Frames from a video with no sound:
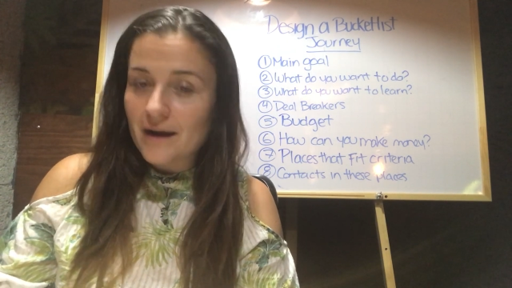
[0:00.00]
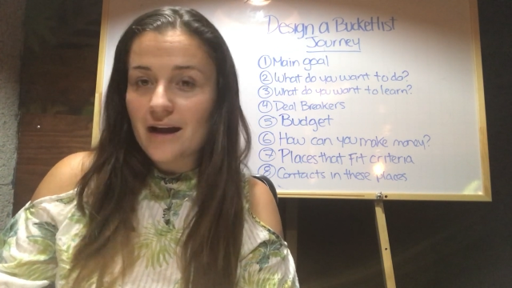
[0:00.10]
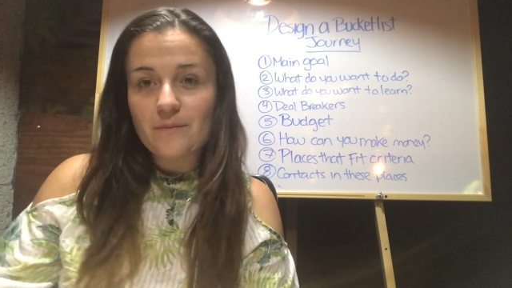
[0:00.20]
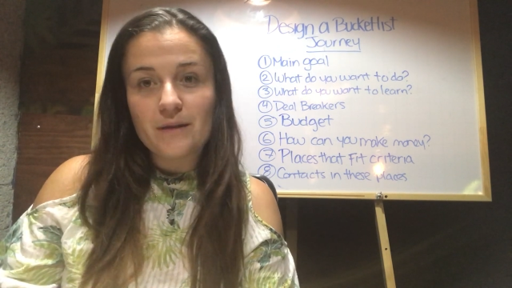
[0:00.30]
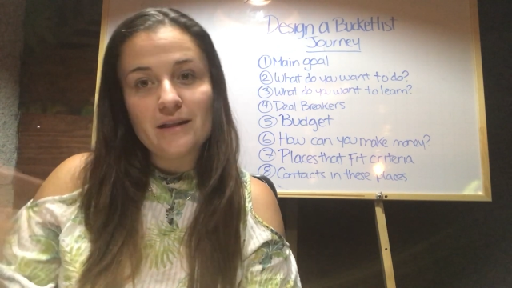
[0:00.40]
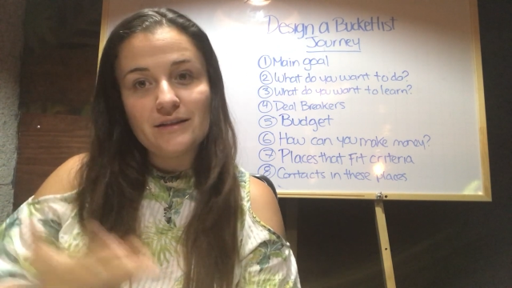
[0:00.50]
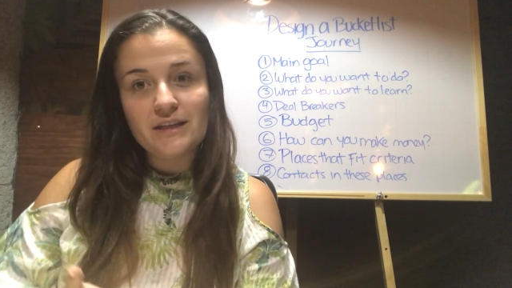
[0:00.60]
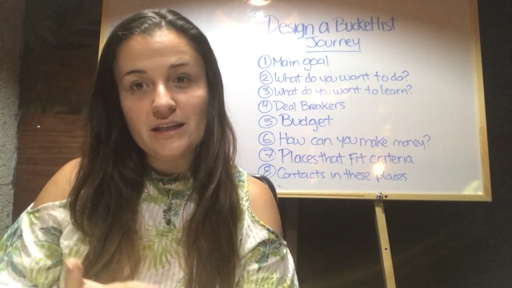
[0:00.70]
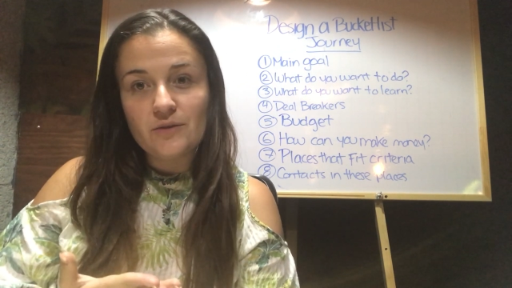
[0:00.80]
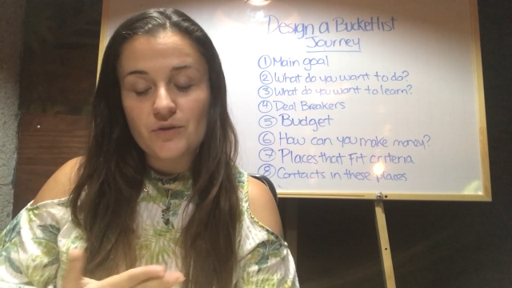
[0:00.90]
I had
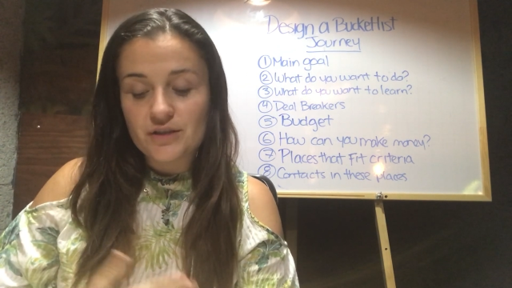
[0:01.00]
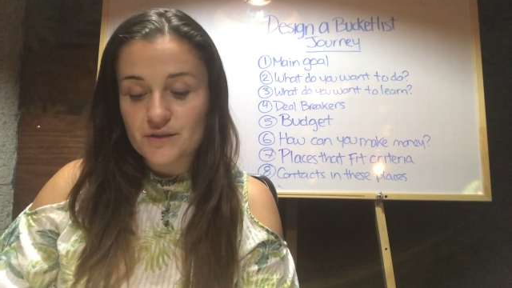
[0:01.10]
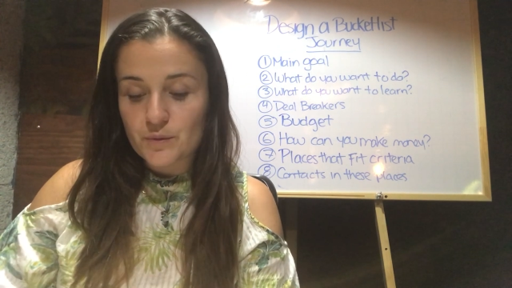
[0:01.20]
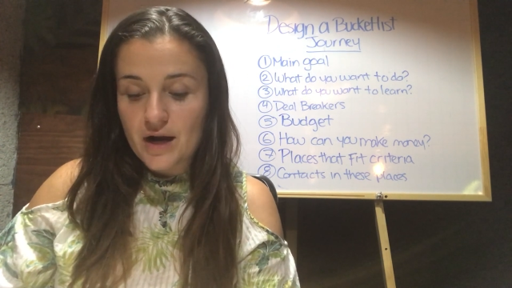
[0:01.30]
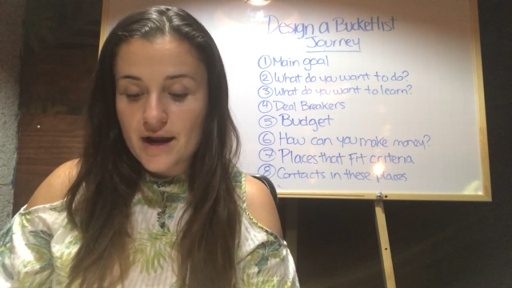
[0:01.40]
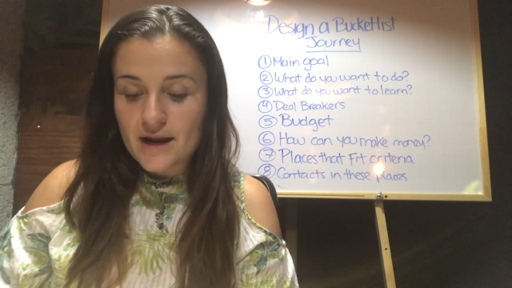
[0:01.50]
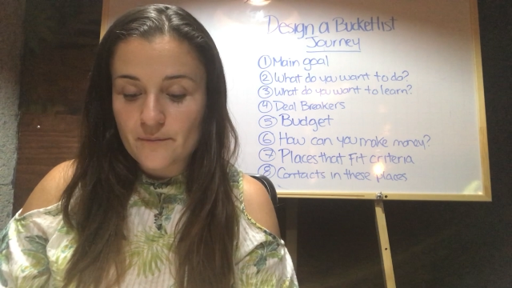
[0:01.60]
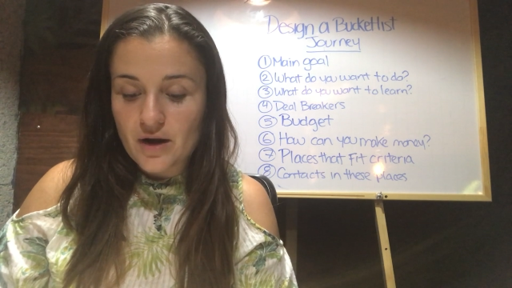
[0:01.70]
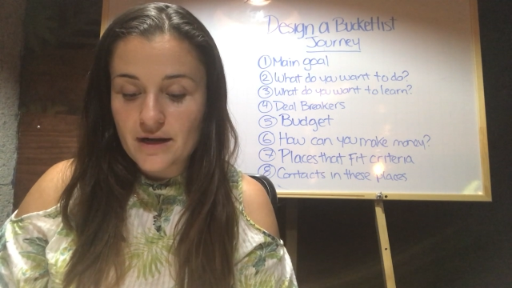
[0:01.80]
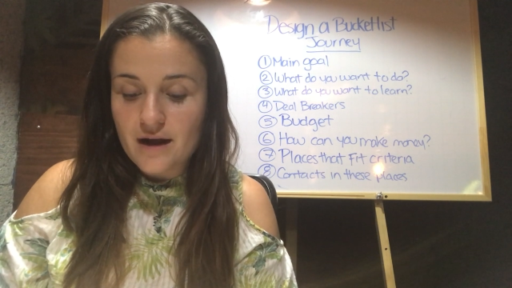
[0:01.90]
Medellin, which is where I
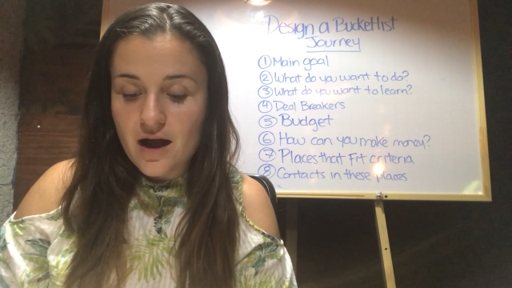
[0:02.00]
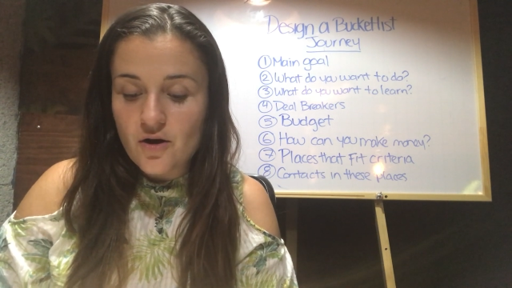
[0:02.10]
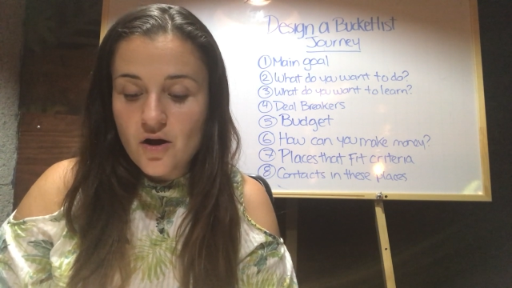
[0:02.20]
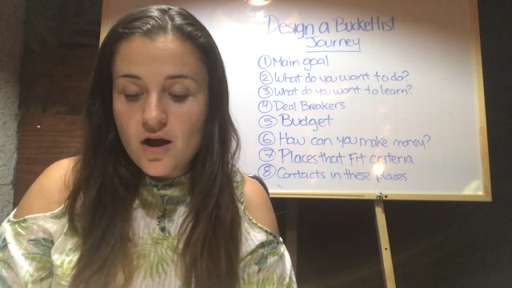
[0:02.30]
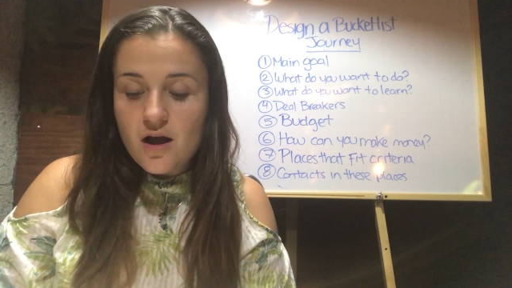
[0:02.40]
am right now.